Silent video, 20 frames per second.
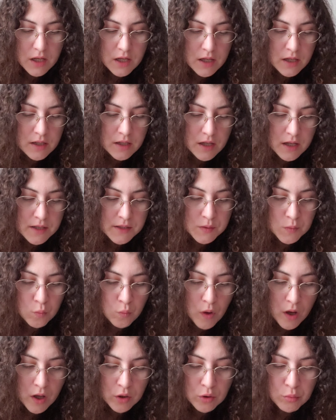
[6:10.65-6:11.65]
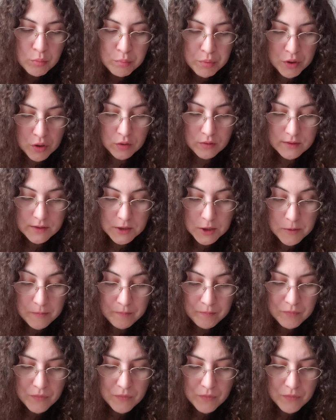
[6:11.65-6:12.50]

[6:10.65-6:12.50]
it is well built.